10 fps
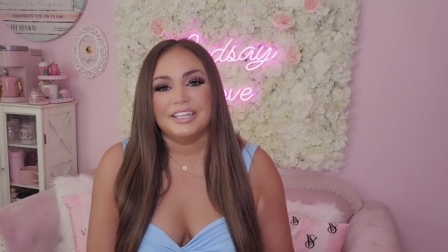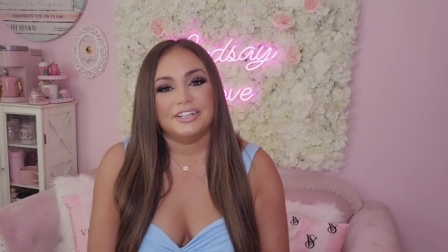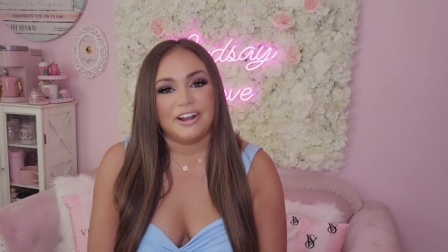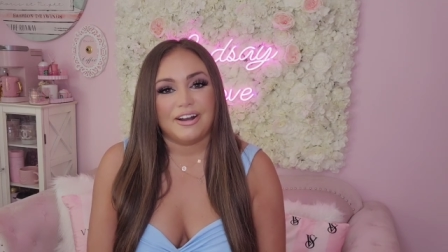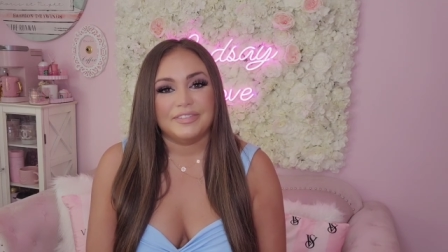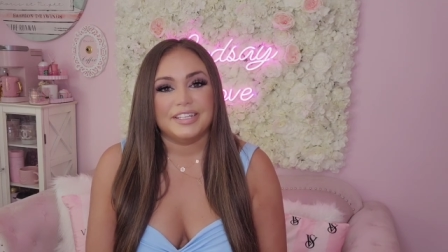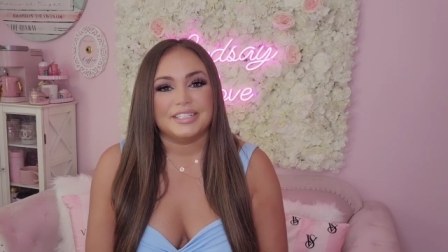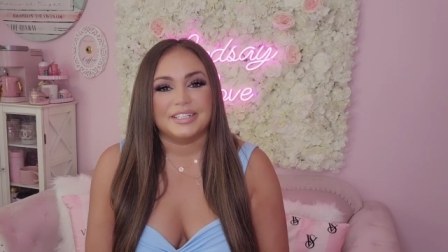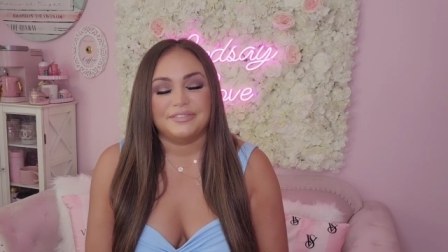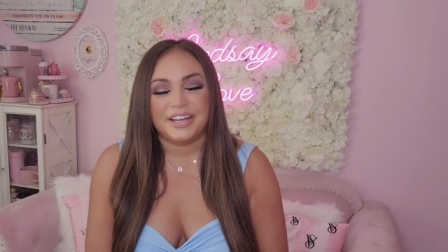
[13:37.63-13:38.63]
You're
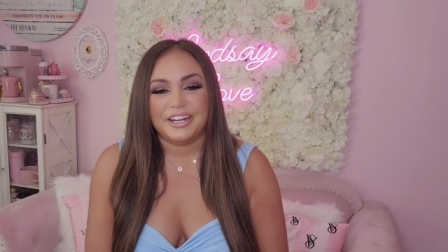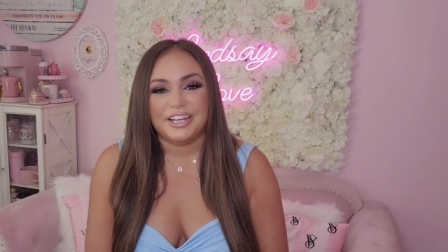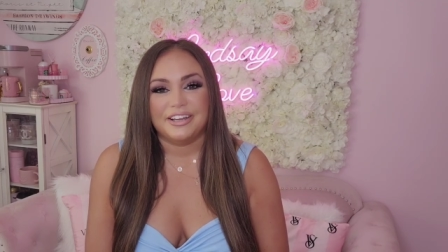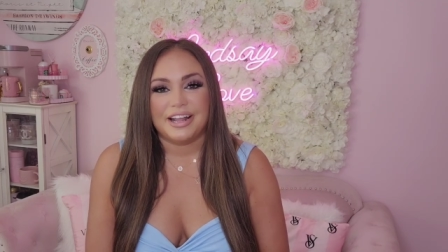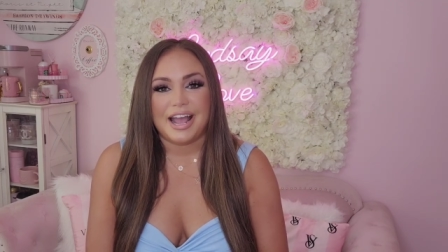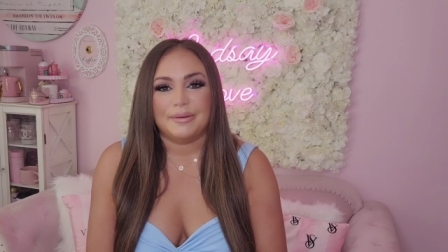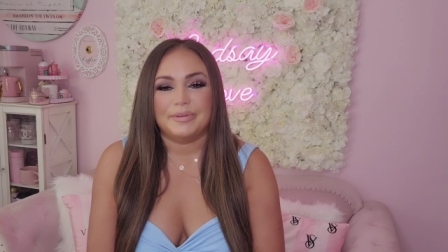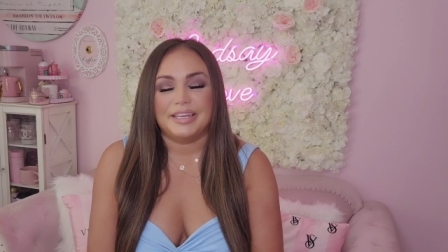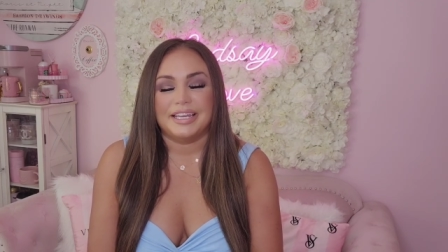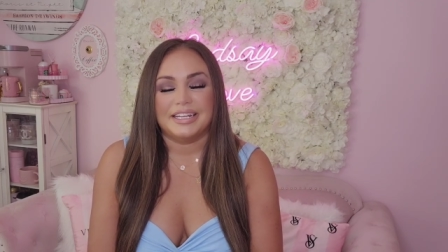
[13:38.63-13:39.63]
obviously very
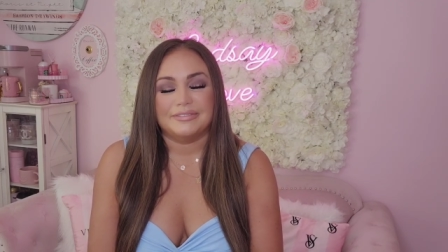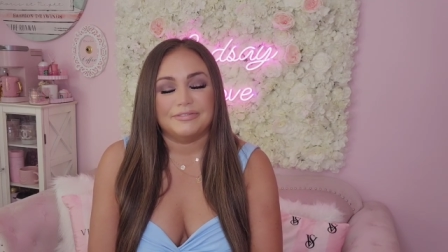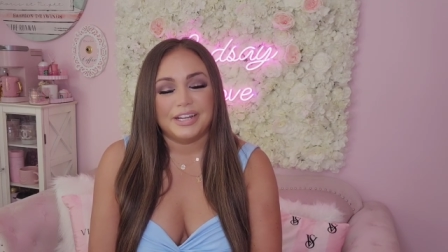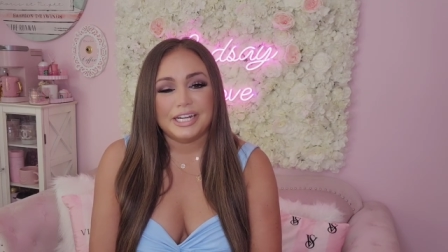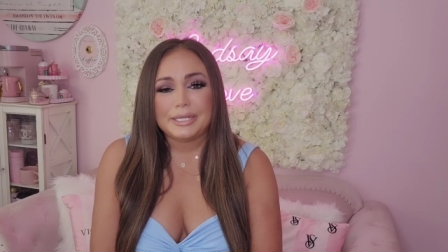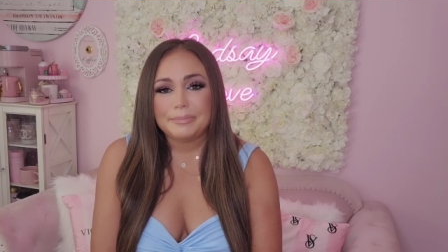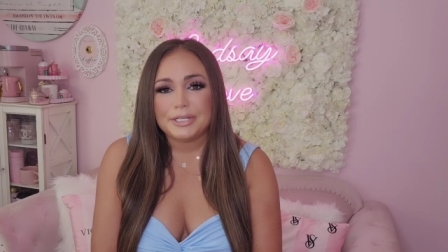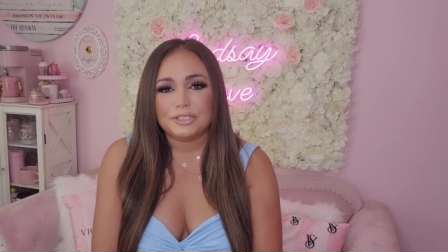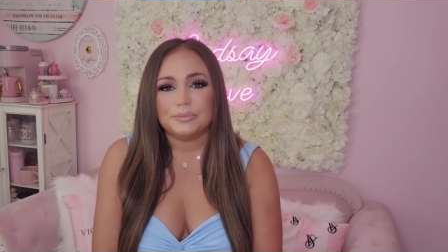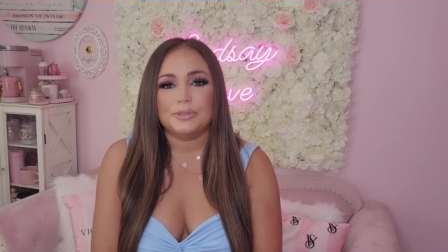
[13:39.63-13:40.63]
unhappy and very
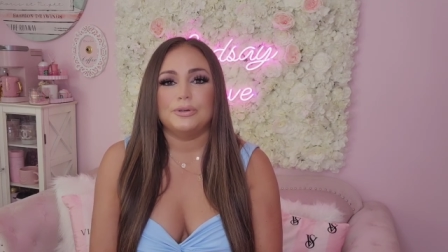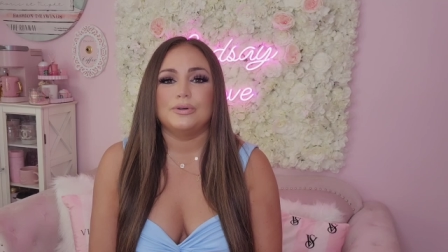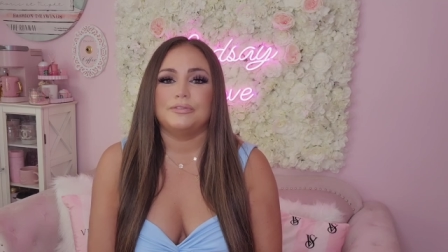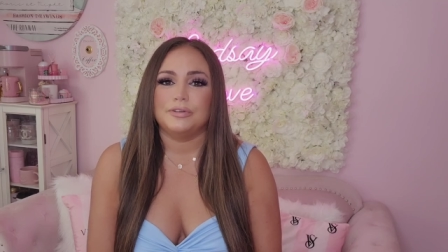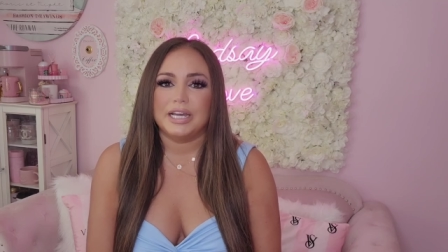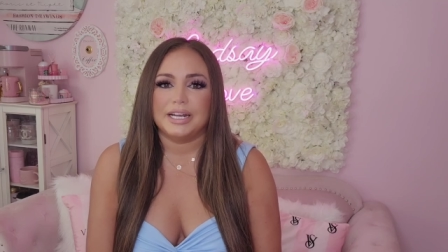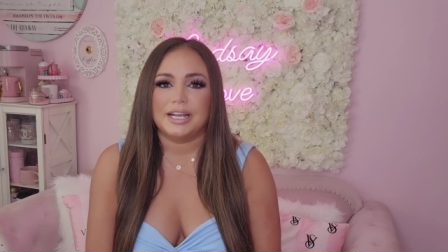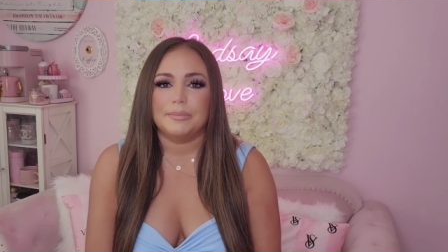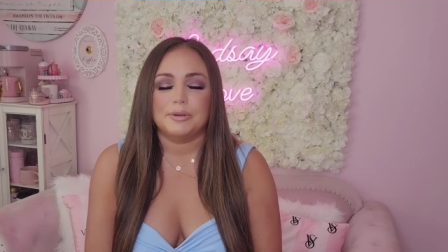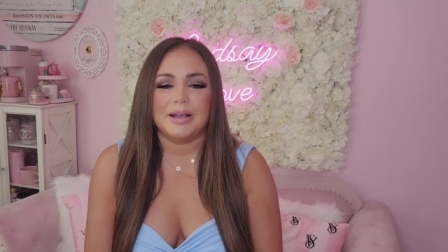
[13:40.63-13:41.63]
miserable if you got to
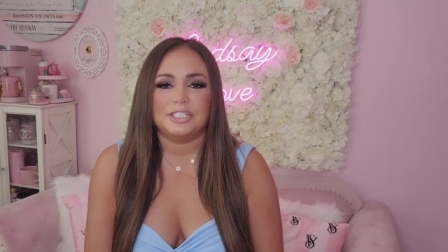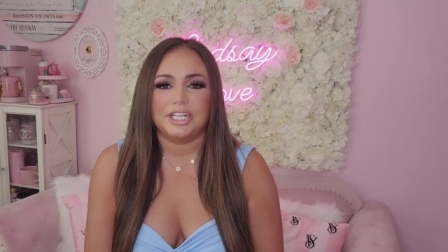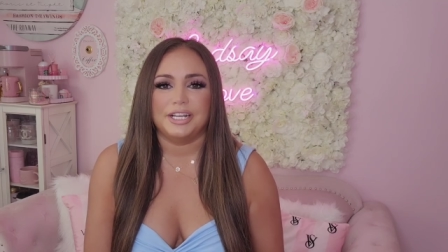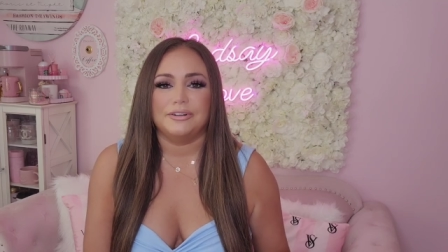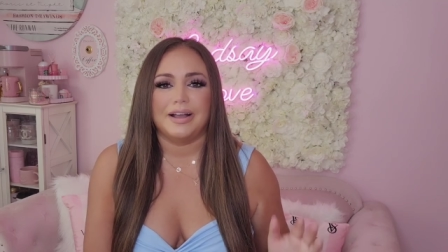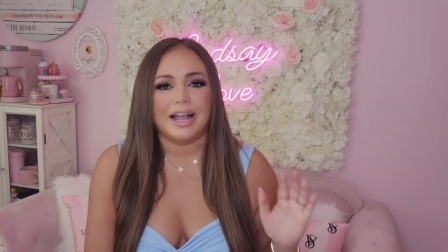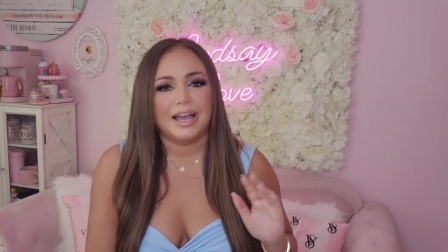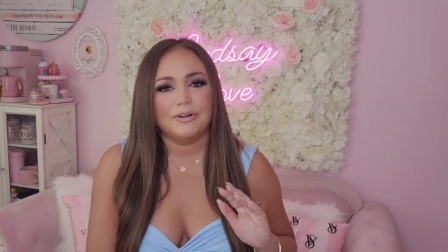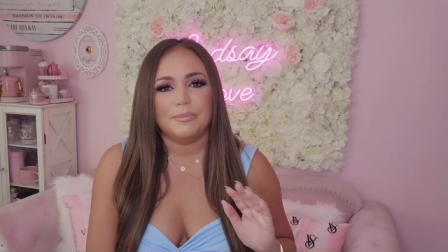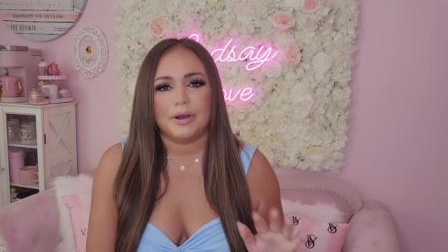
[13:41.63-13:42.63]
come to my channel. Like,
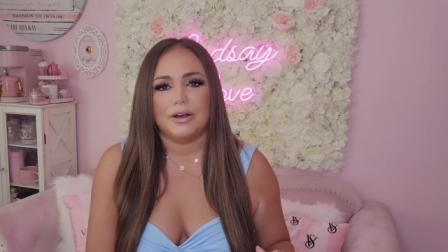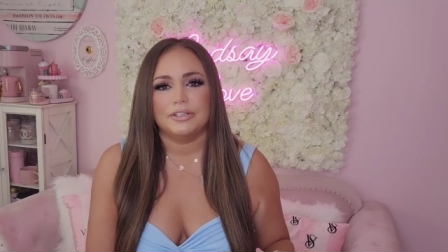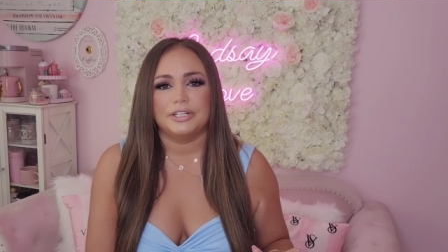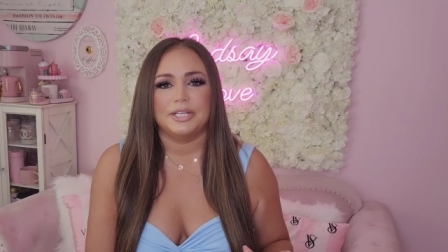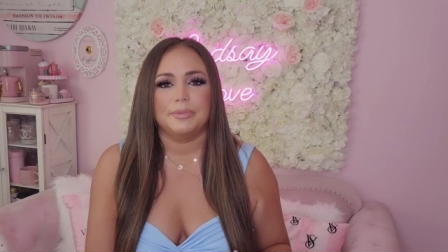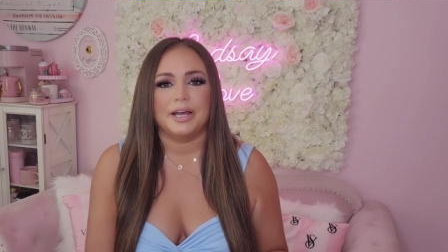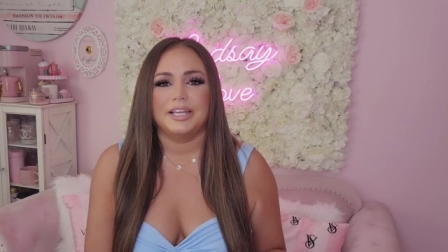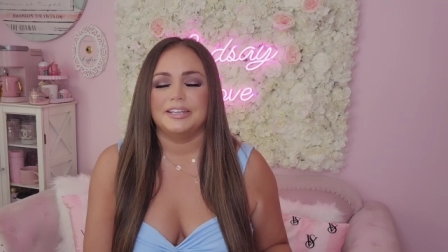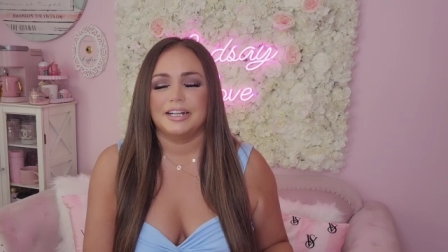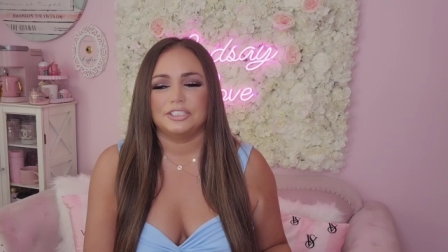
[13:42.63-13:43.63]
I don't bother
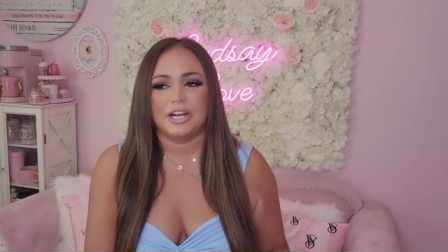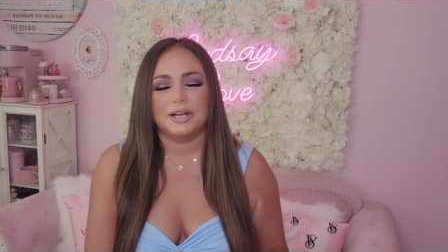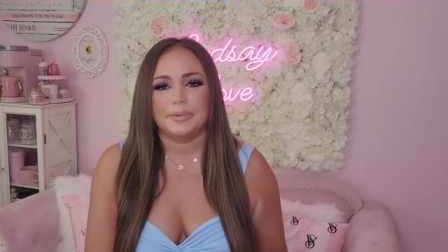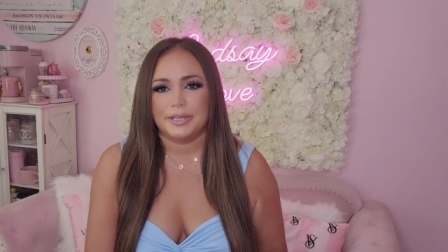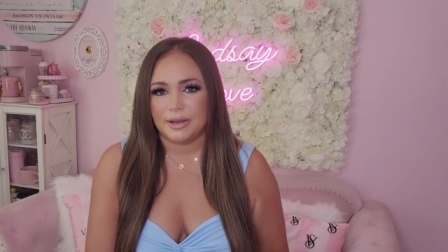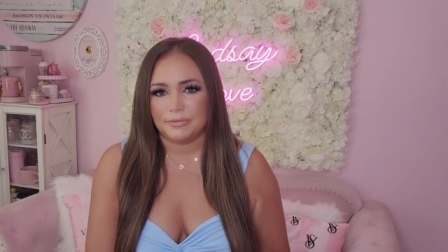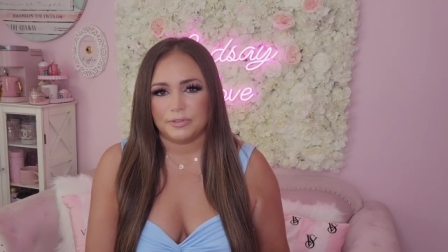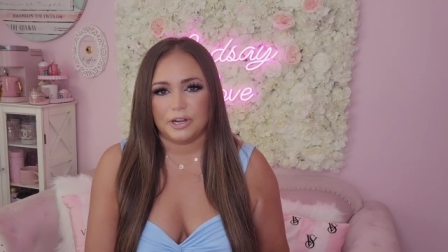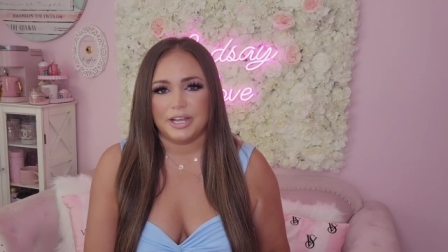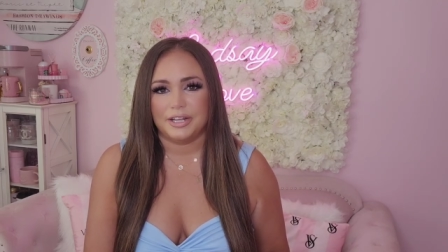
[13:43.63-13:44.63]
anybody, and I try to be
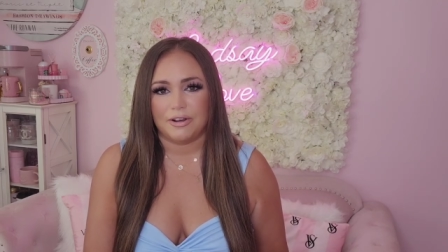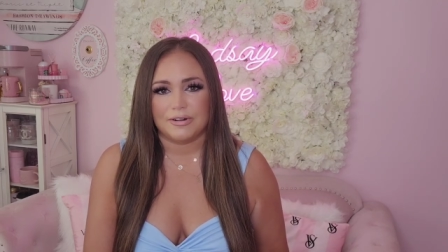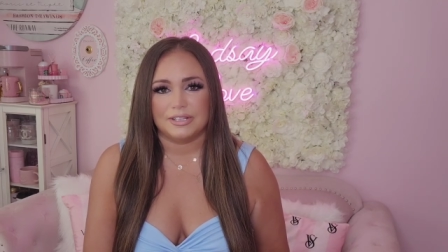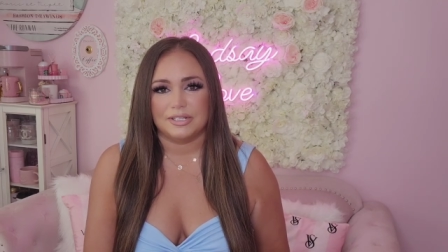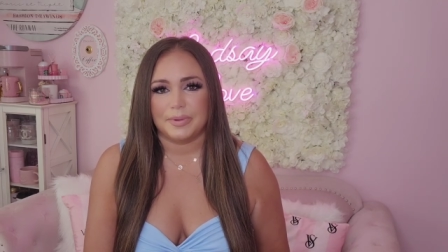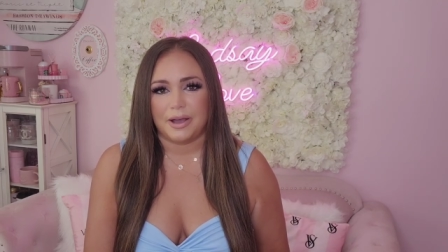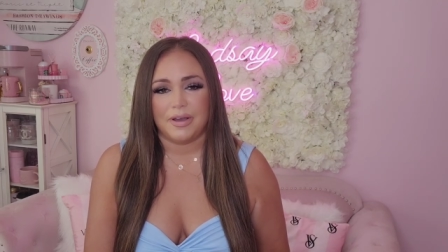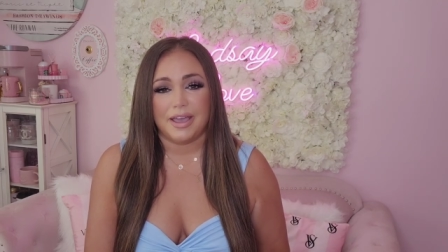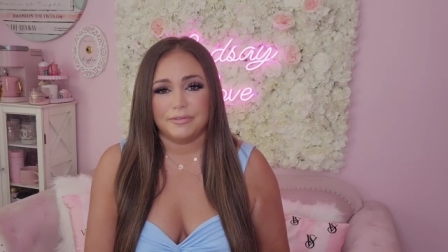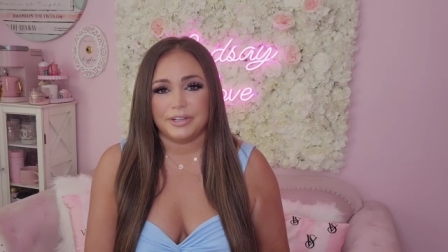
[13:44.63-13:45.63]
upfront and honest about
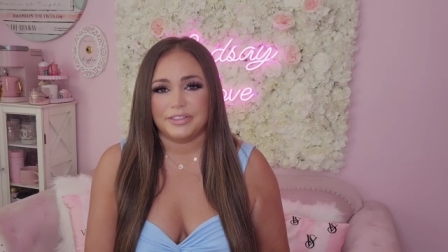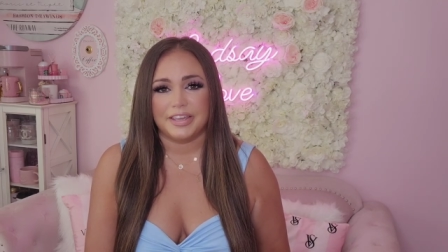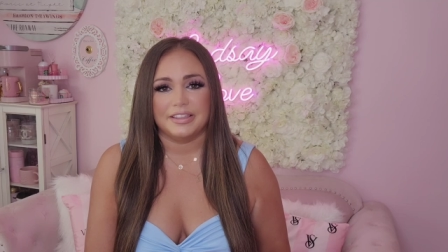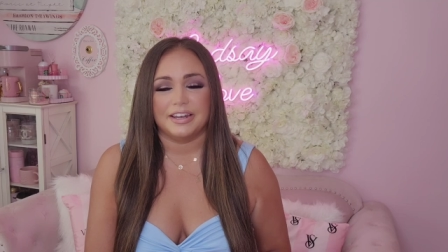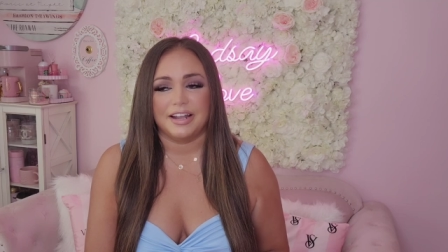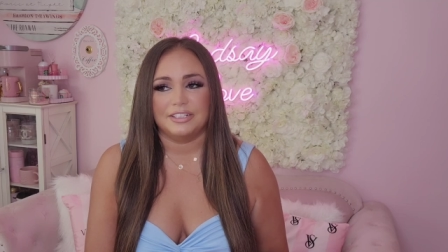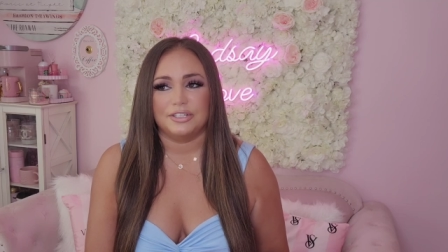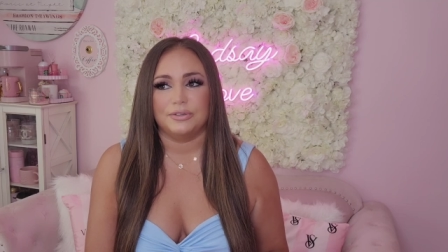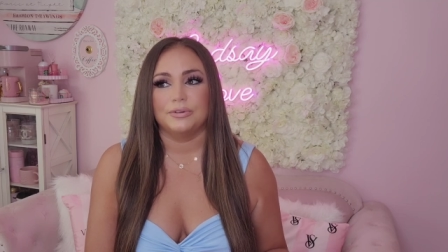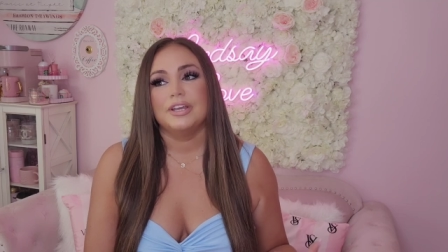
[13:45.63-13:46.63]
everything that I
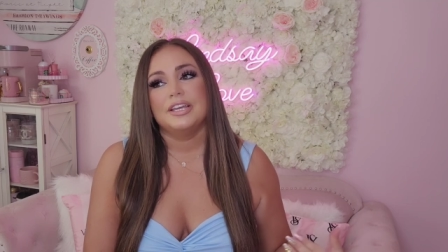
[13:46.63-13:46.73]
do.